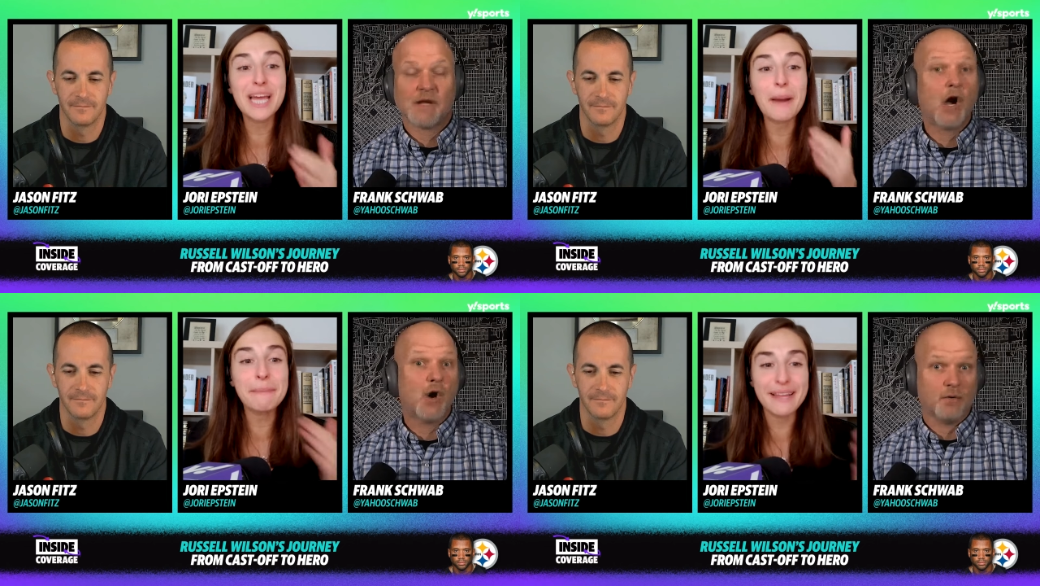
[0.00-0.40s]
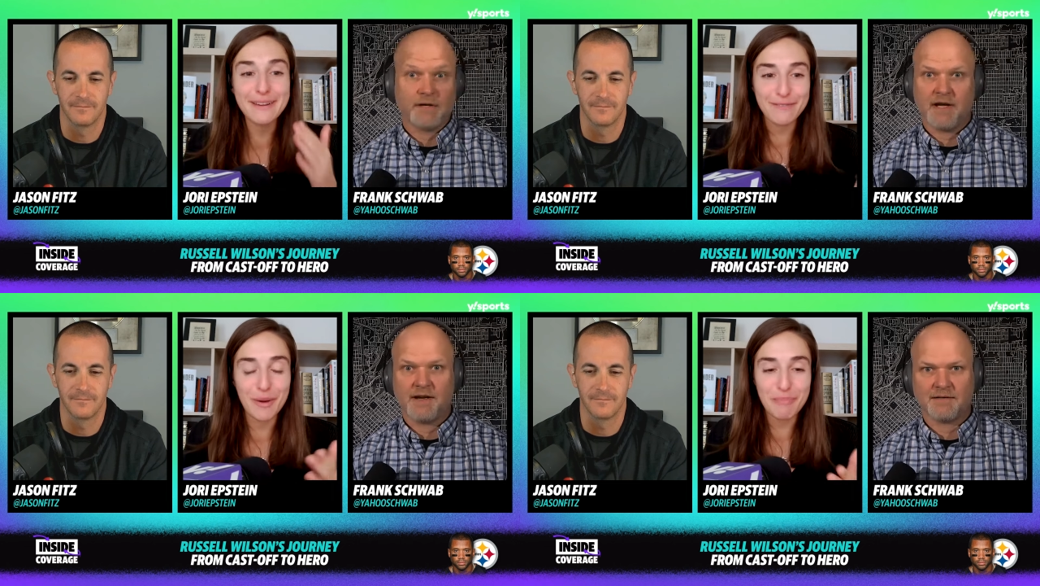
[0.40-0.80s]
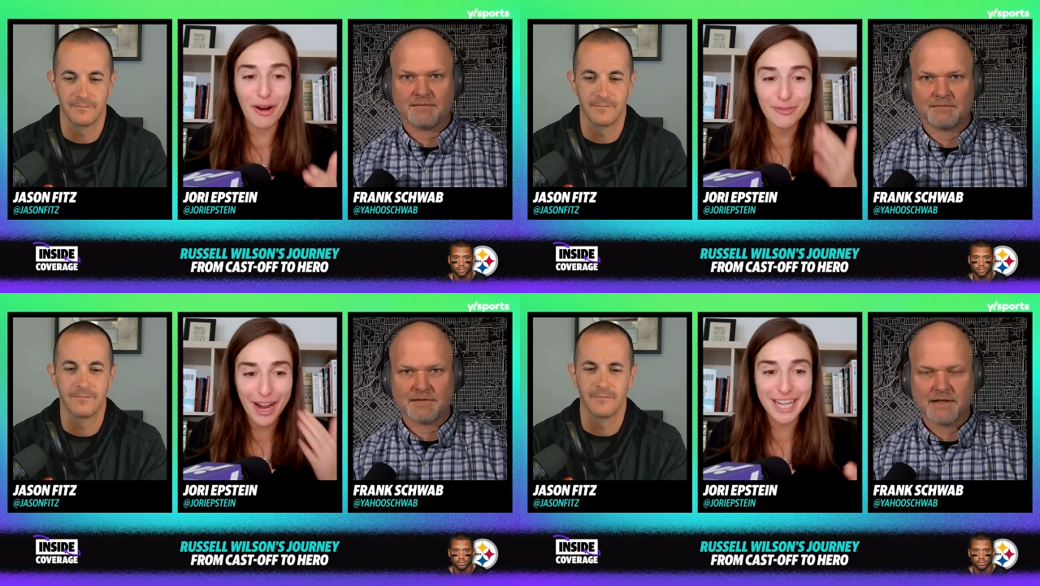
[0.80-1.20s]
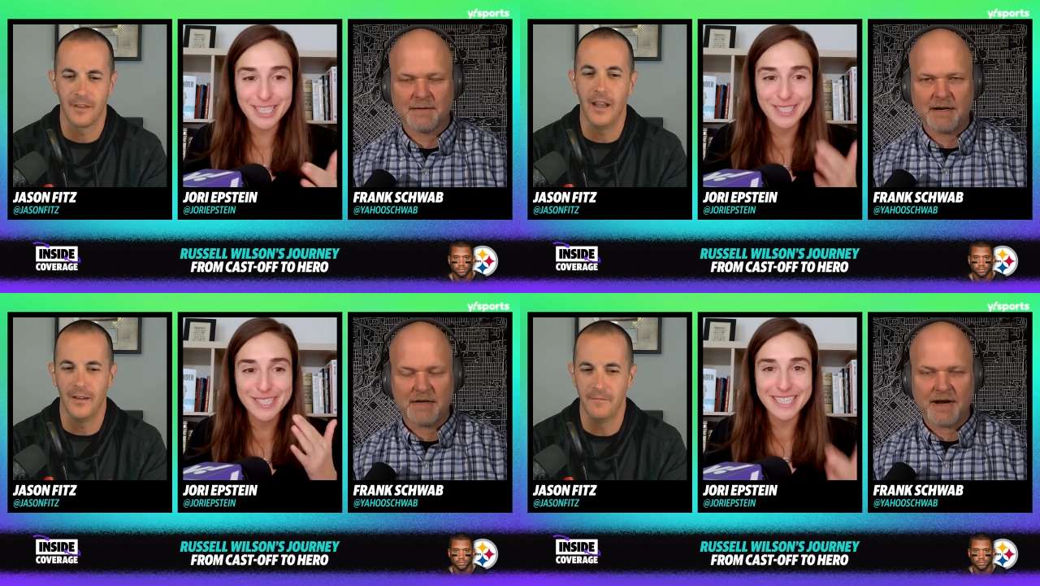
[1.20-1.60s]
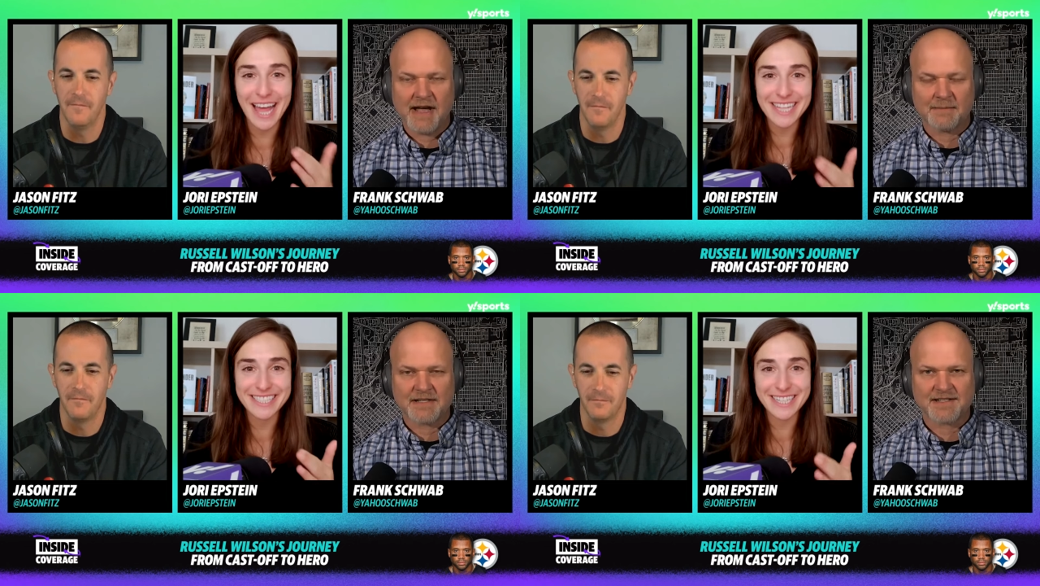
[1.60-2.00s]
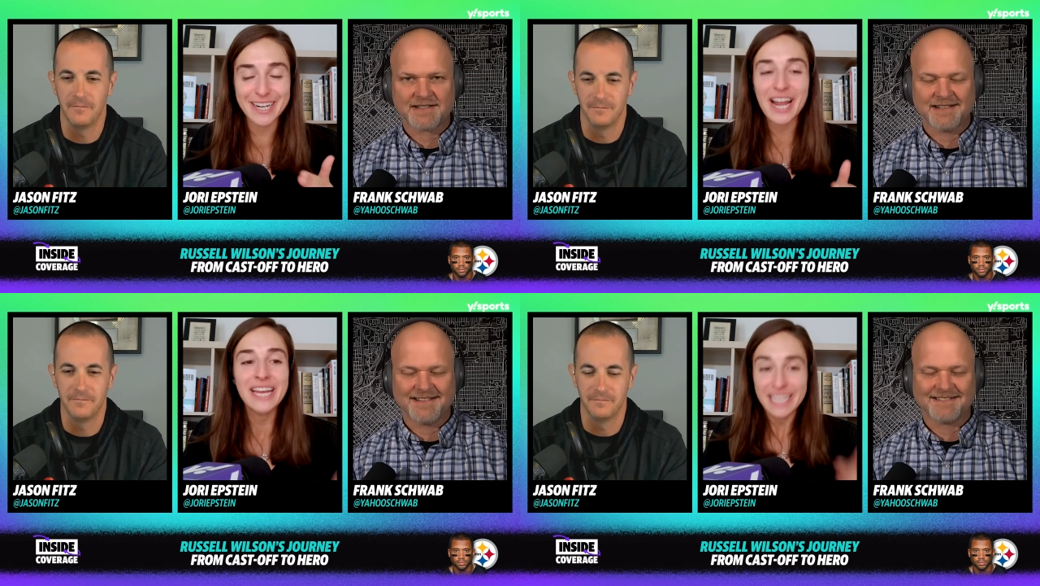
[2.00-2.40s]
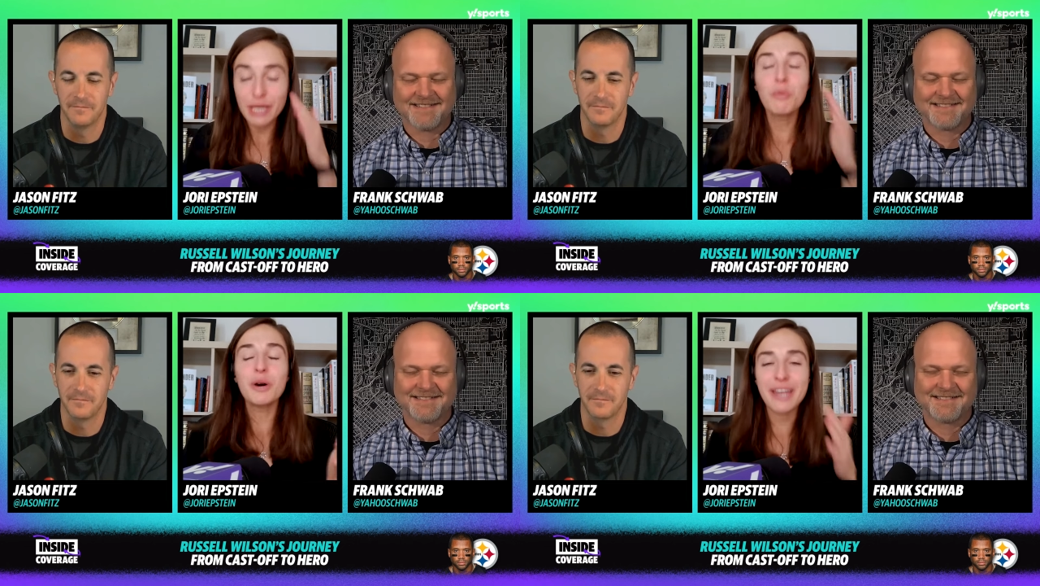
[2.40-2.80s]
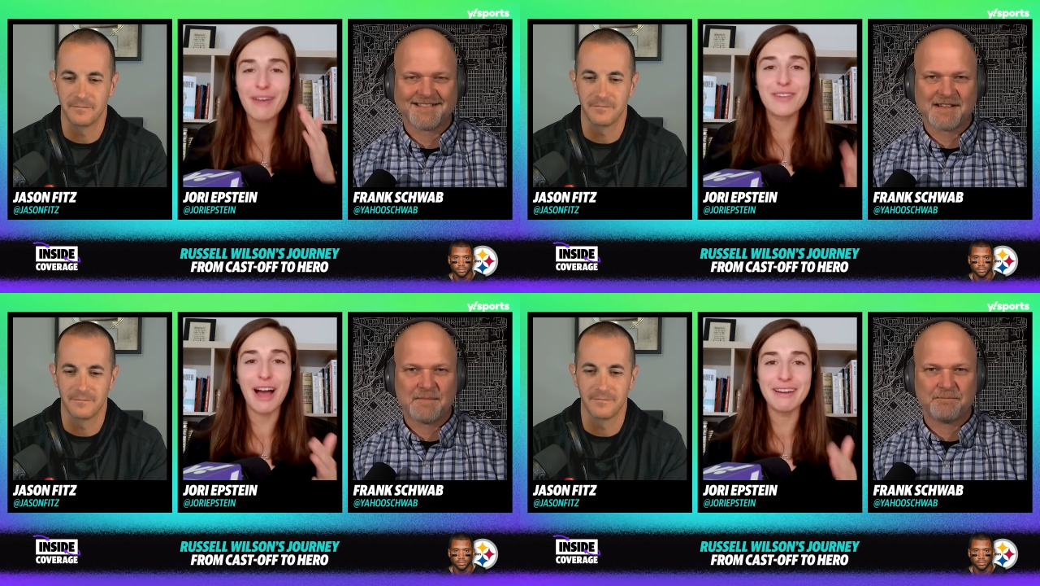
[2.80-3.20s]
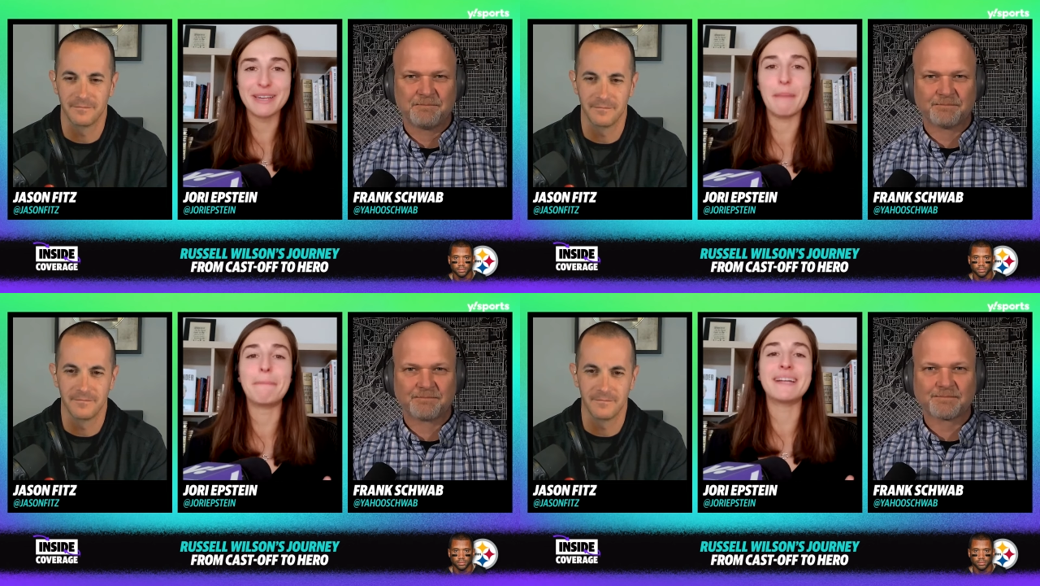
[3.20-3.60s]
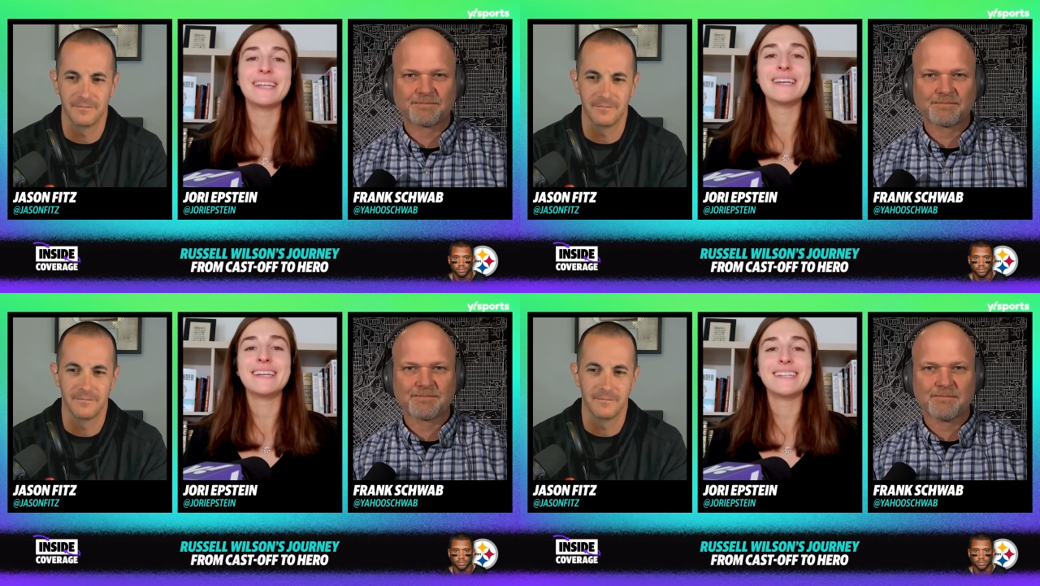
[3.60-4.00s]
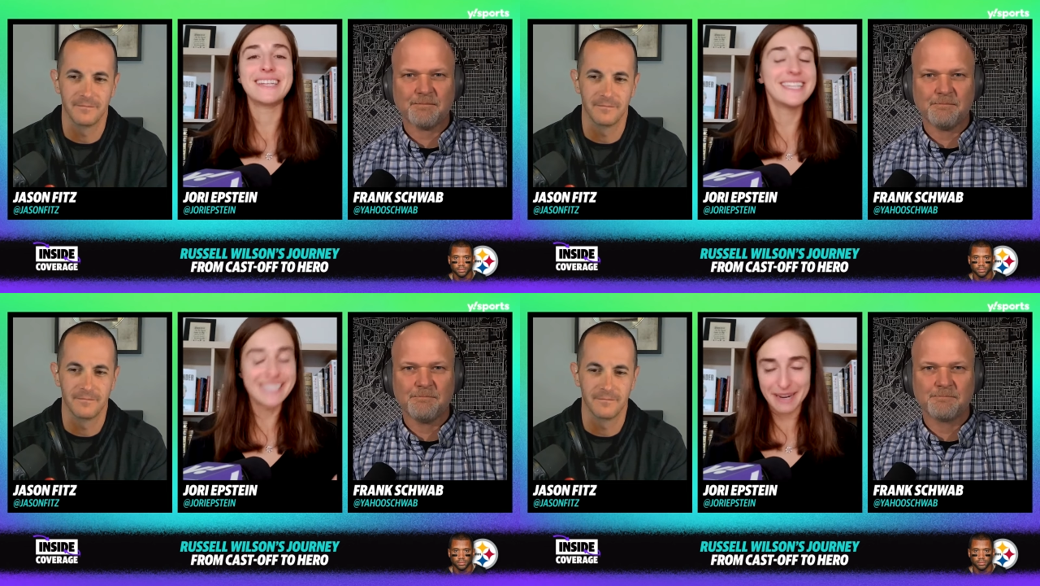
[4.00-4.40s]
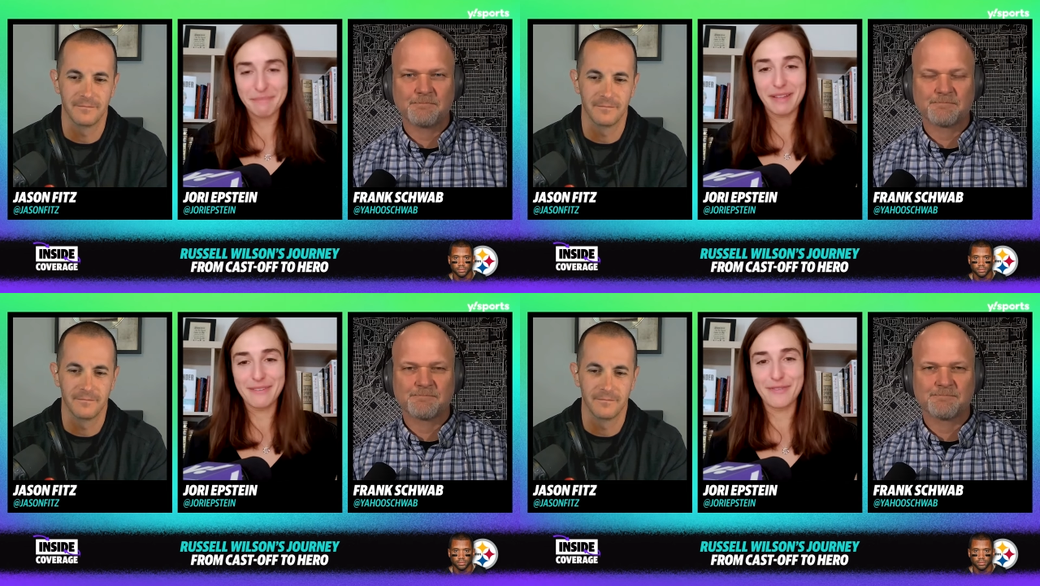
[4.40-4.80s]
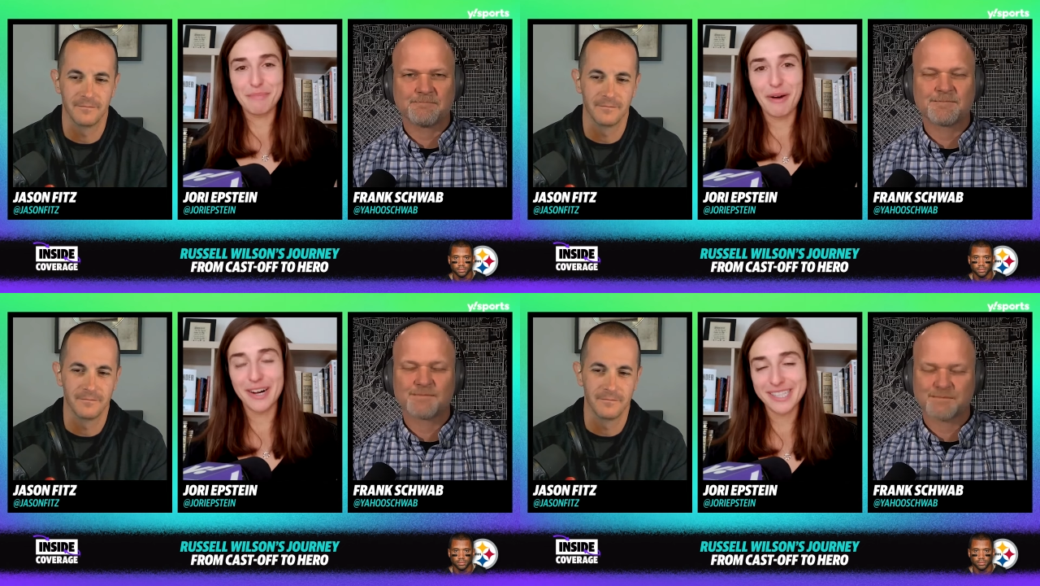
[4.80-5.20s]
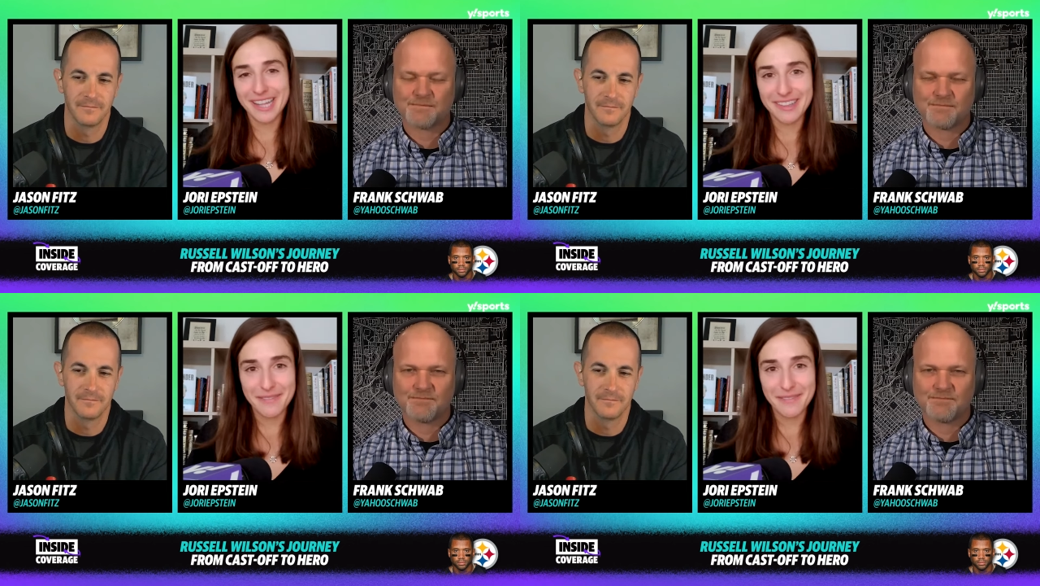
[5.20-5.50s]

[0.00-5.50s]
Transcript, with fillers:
Speaker 1: he oh, had played yeah. football regularly last year, yeah. he would have gotten it. But he didn't play football at that